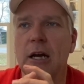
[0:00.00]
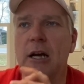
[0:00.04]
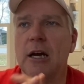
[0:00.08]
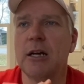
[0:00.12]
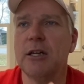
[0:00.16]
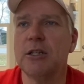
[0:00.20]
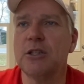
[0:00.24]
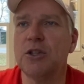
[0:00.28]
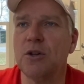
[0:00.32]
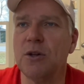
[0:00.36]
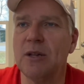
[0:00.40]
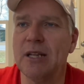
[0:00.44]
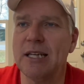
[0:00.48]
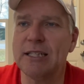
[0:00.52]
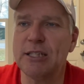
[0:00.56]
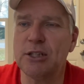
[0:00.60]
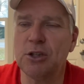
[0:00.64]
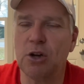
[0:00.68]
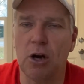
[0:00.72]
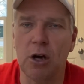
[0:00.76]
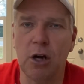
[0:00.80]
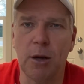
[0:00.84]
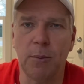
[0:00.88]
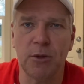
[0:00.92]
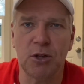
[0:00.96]
So let's
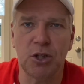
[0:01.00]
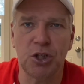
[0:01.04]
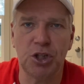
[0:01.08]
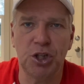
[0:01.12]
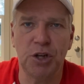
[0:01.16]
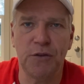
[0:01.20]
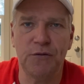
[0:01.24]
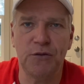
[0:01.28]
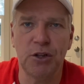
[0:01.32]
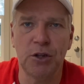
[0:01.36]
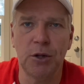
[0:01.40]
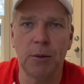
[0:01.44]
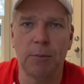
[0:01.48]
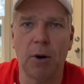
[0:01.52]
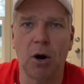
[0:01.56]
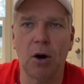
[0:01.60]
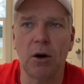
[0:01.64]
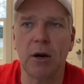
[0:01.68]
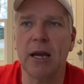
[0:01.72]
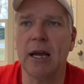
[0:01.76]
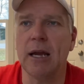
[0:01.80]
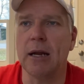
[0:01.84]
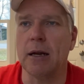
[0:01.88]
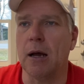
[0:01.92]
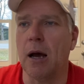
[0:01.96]
talk about the shift in the
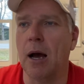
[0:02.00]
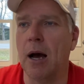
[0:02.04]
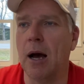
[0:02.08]
market.